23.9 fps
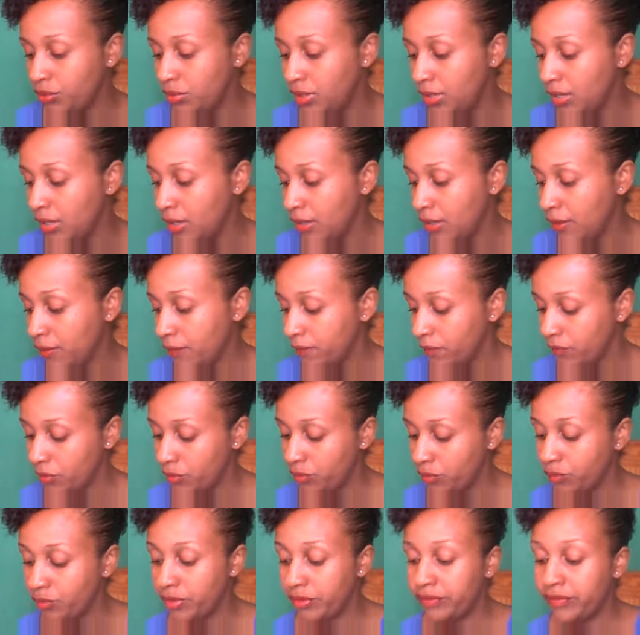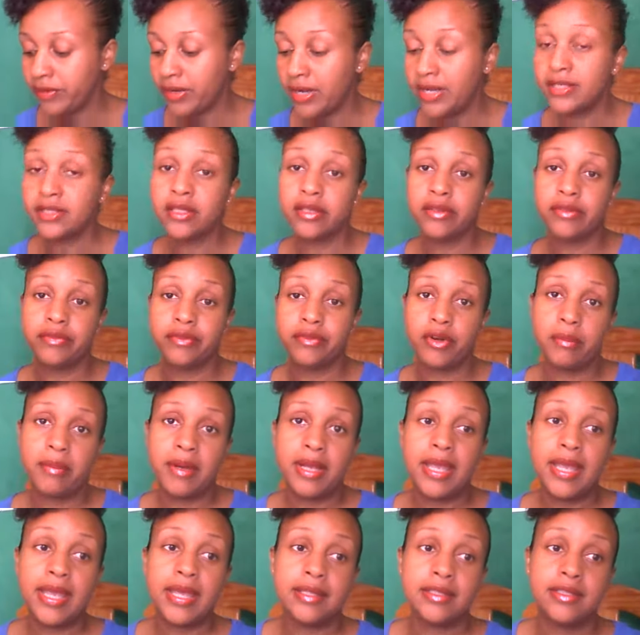the revising for my
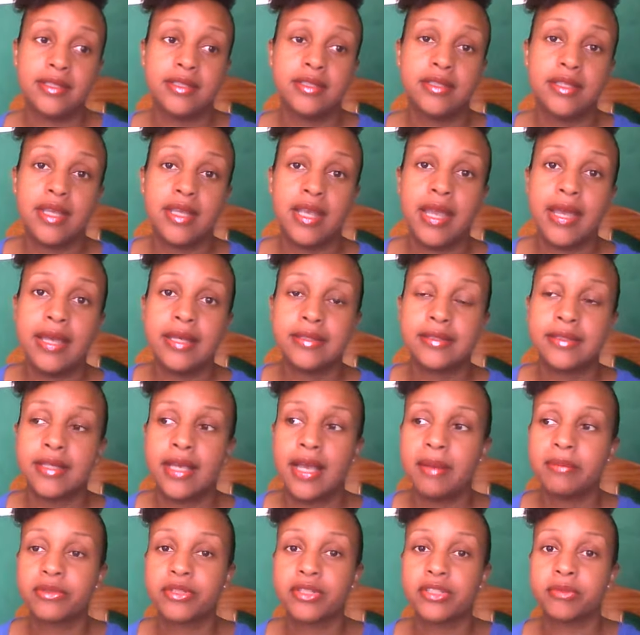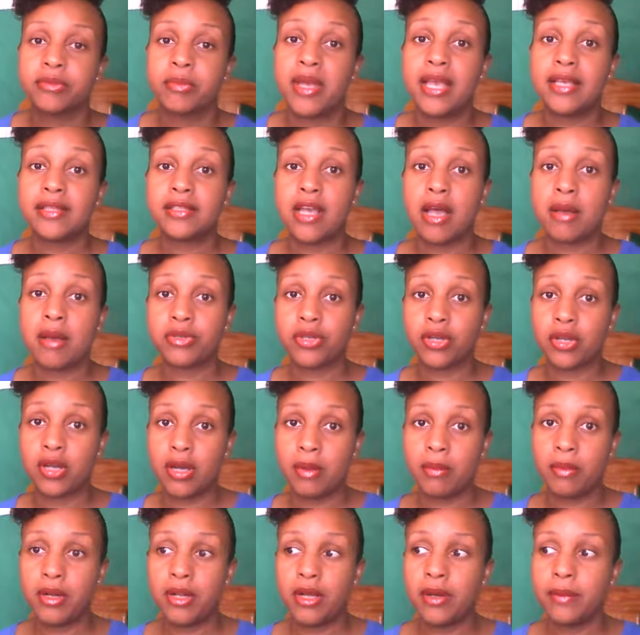ACCA exams, because my exams are
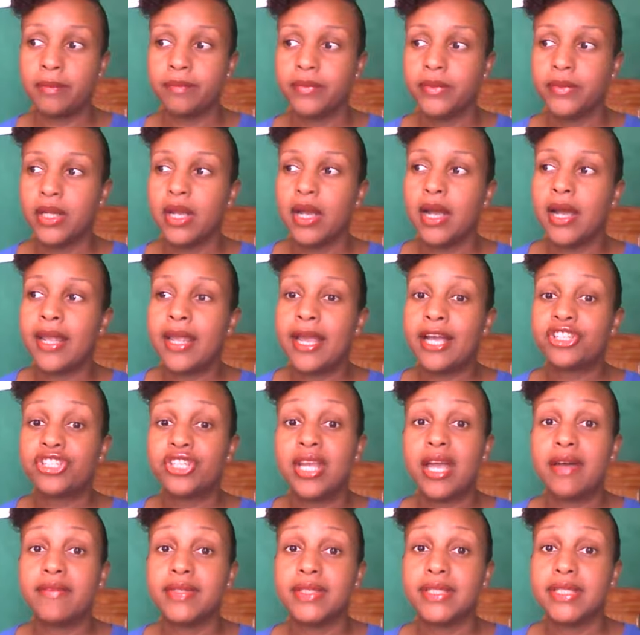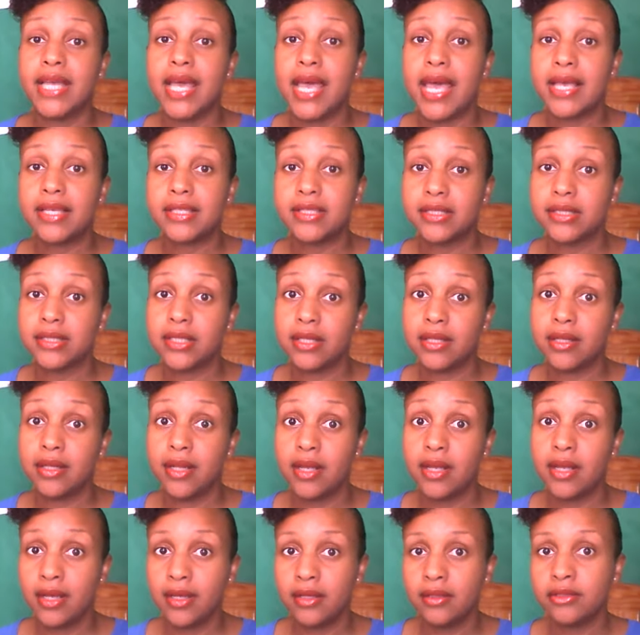coming up. I actually have a test
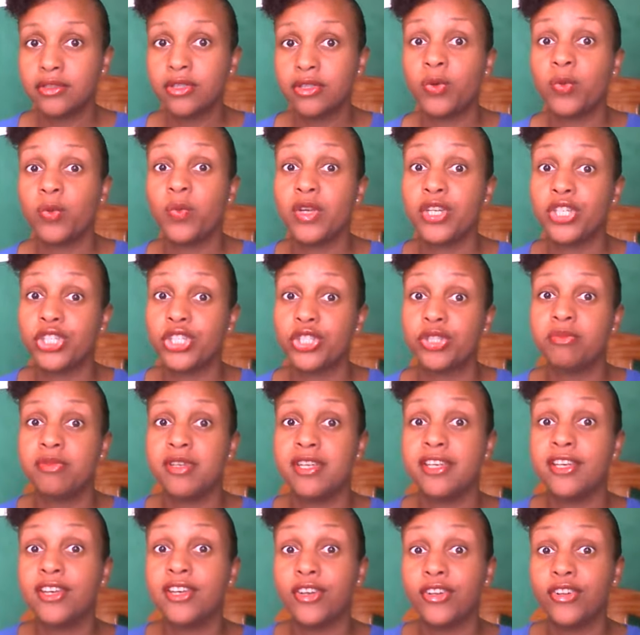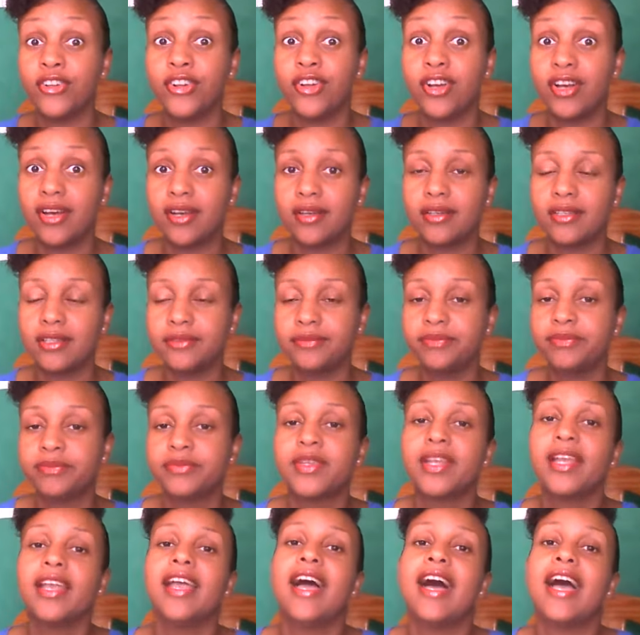tonight, so wish me good luck.
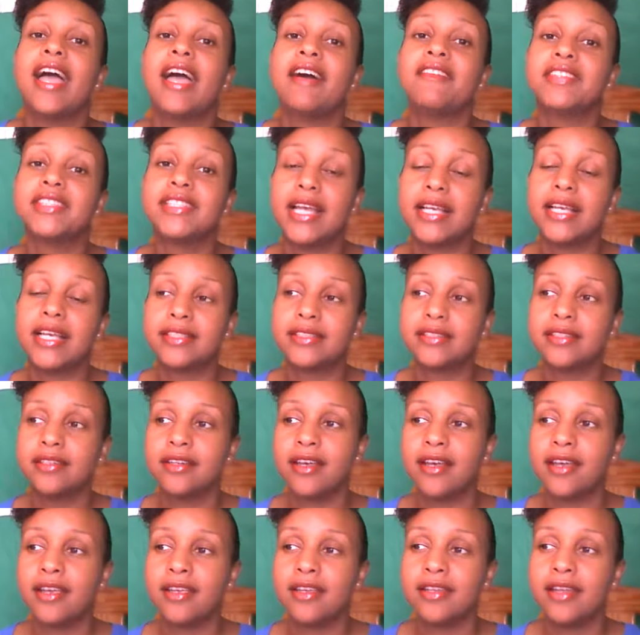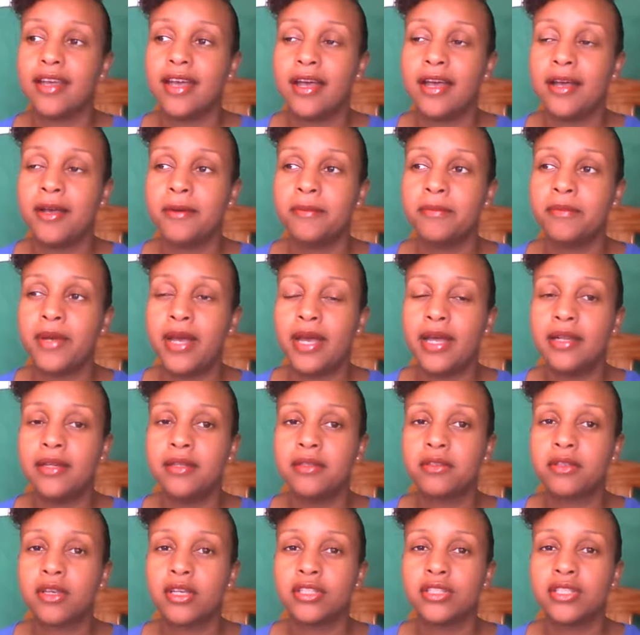I have a test tonight,
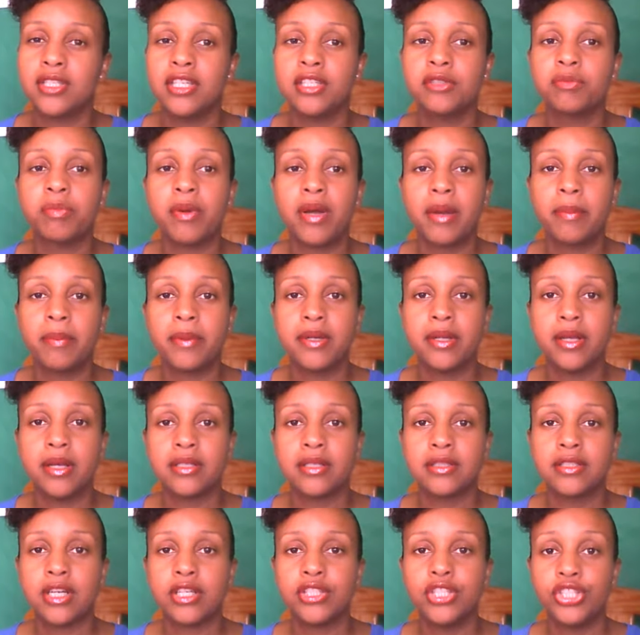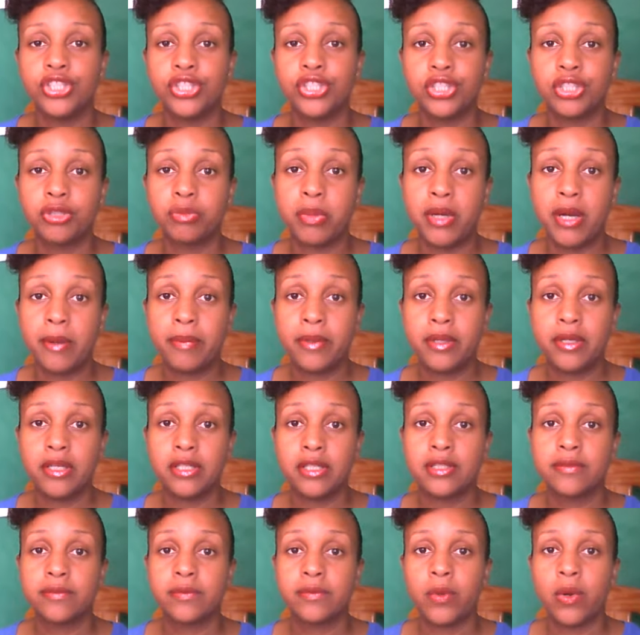and because he's prepping, is
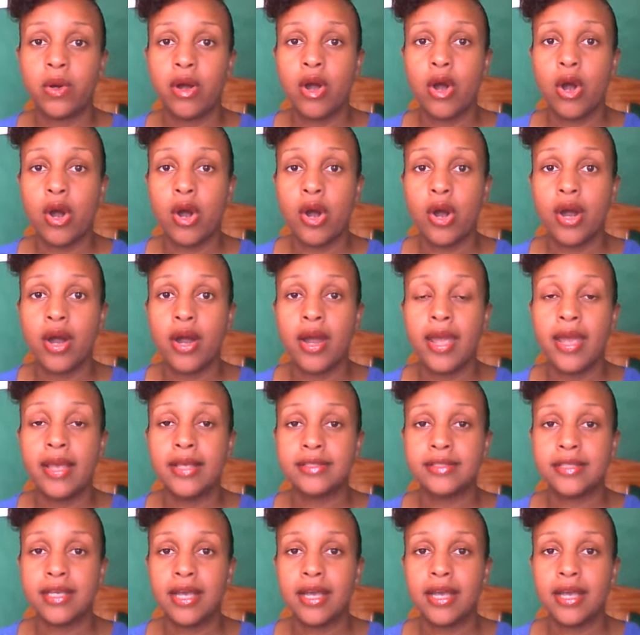prepping us for our